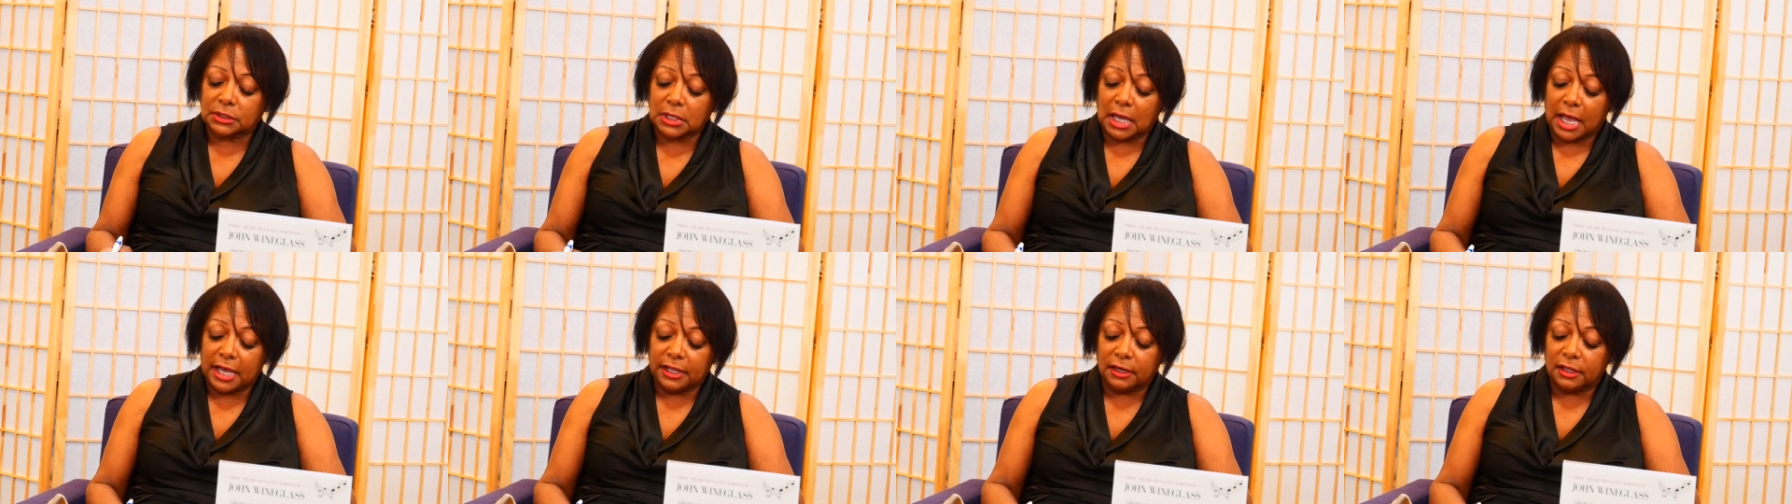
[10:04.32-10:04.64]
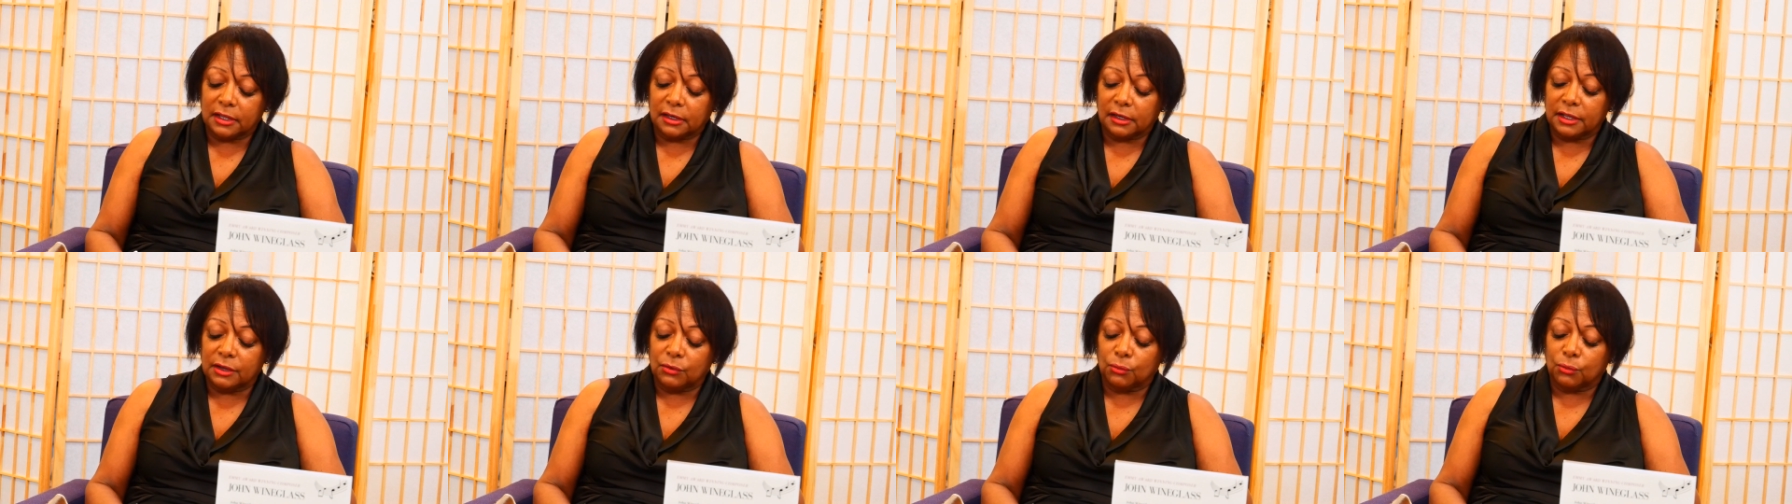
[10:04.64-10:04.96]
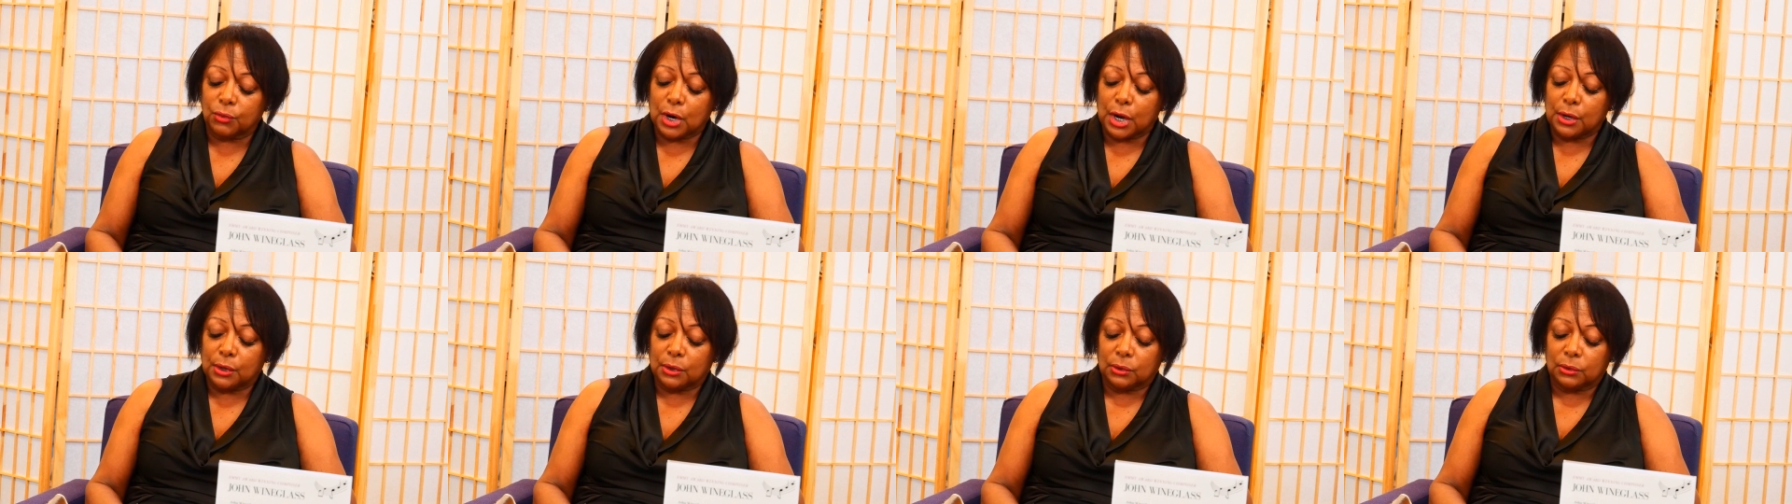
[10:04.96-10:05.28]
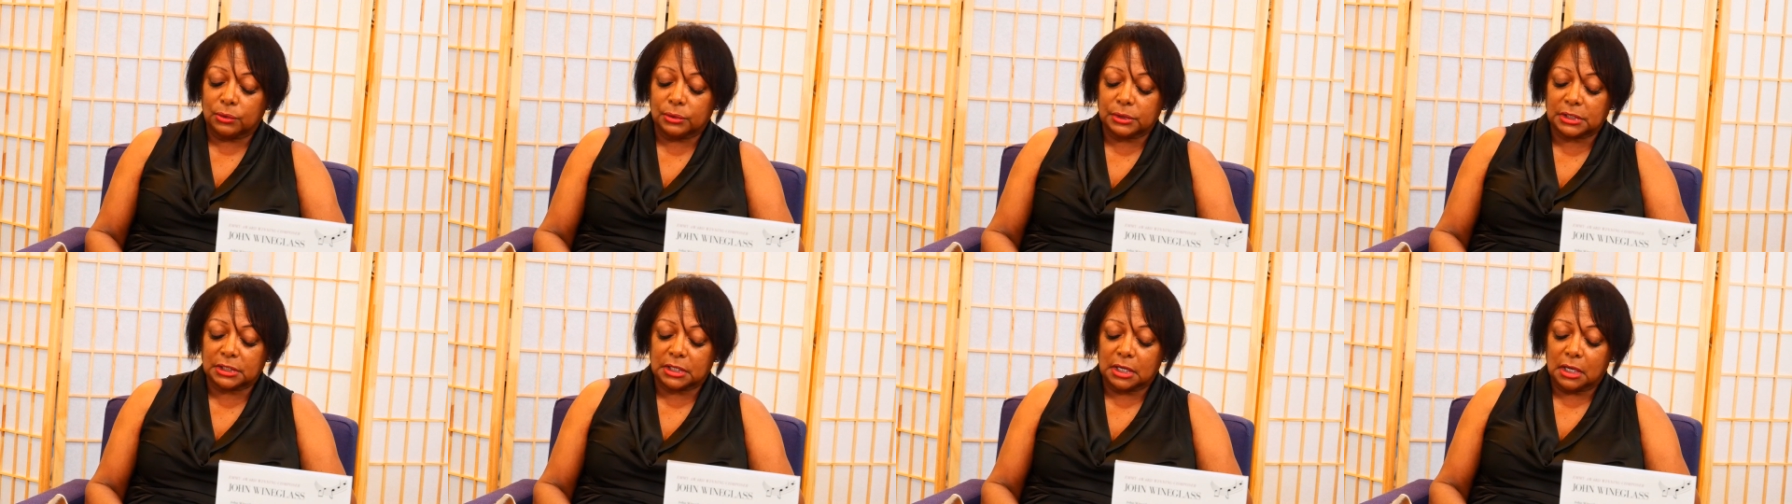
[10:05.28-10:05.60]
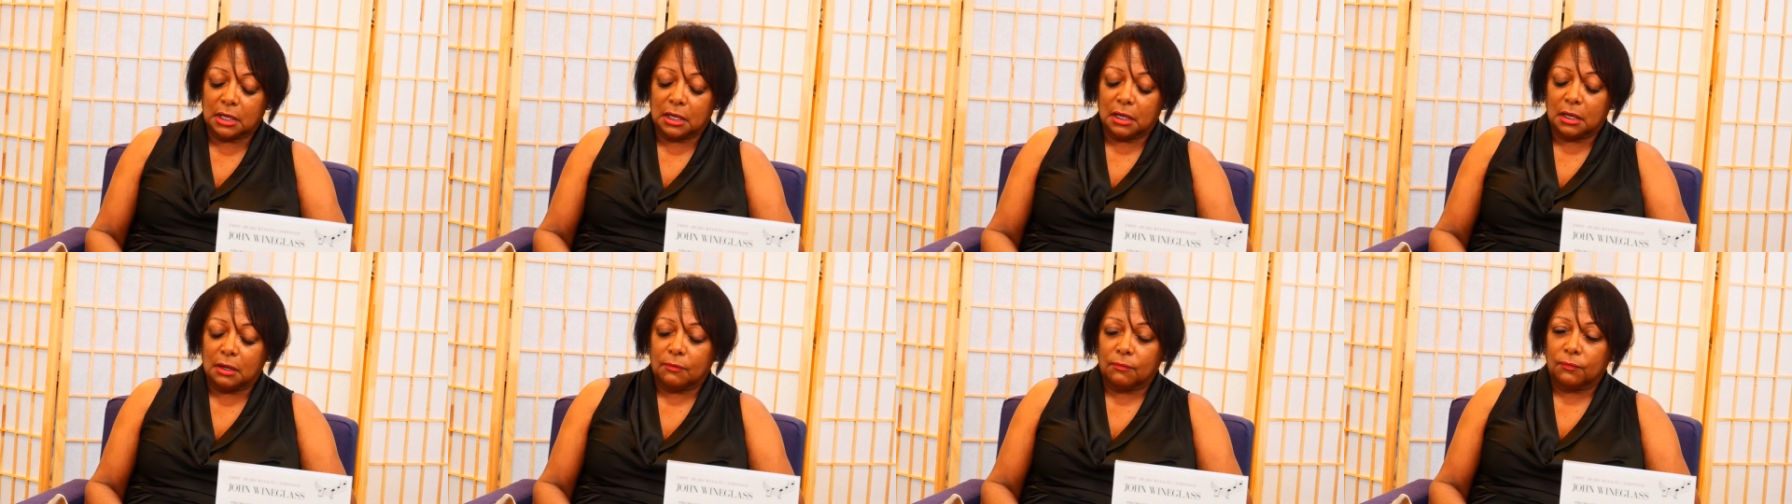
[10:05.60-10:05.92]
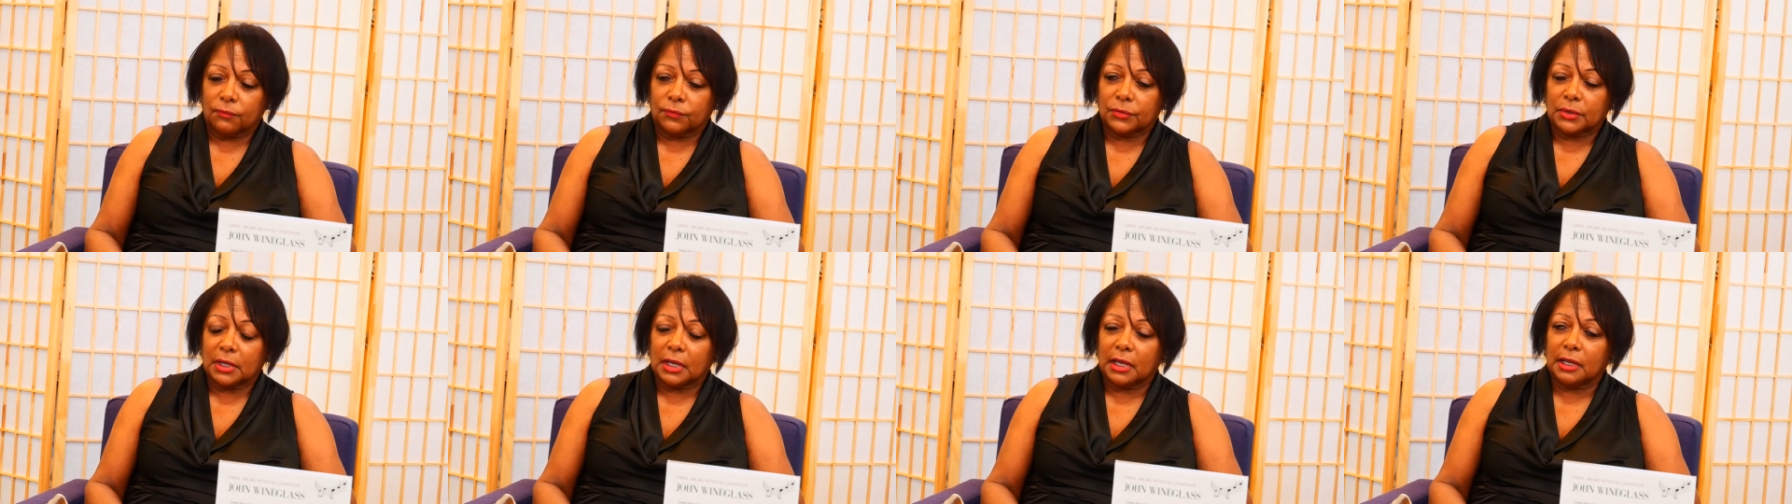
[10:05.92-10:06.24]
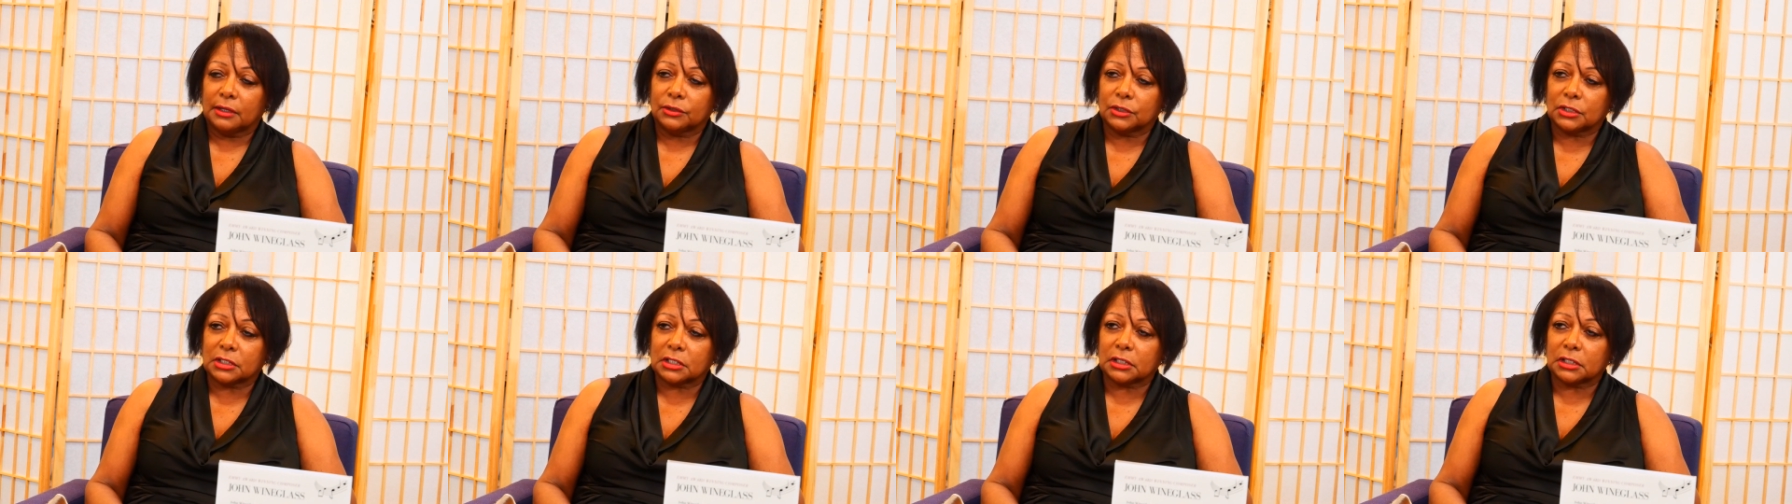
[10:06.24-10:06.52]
silently rose and